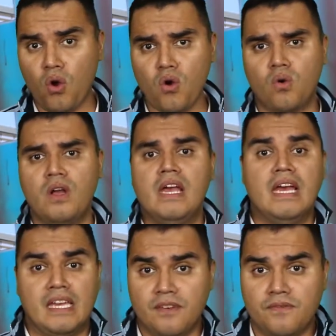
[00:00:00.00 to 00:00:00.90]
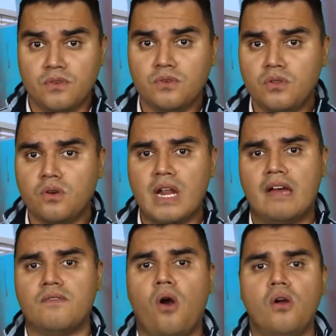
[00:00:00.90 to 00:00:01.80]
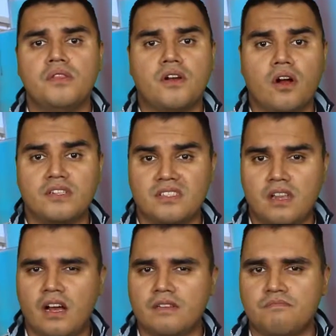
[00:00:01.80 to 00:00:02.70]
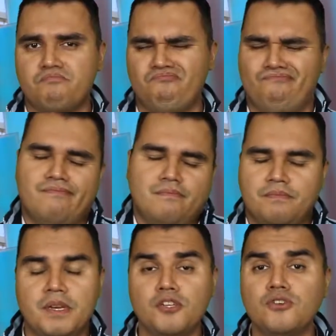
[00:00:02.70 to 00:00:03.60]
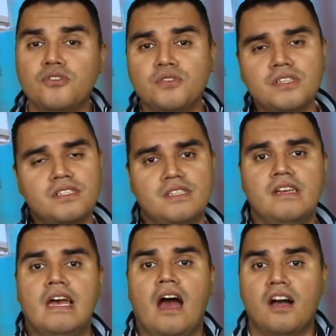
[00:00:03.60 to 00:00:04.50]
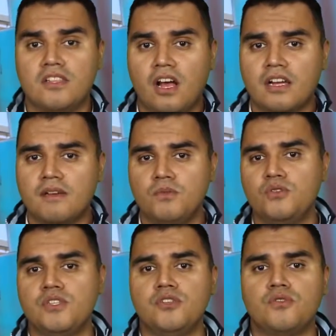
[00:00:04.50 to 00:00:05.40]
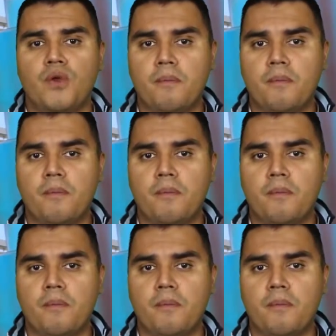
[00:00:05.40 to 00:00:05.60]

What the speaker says: Oh, if you don't have all the cards unlocked, make sure you just unlock them using your